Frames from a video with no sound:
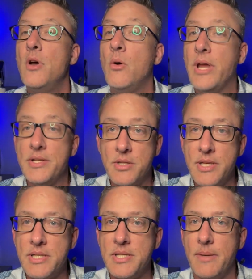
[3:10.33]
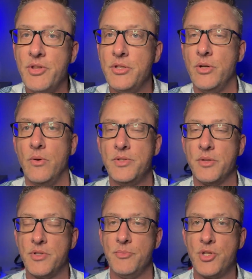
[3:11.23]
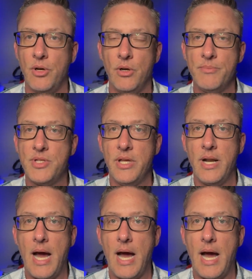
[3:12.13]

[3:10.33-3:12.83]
Okay, so this is something too. So some terms that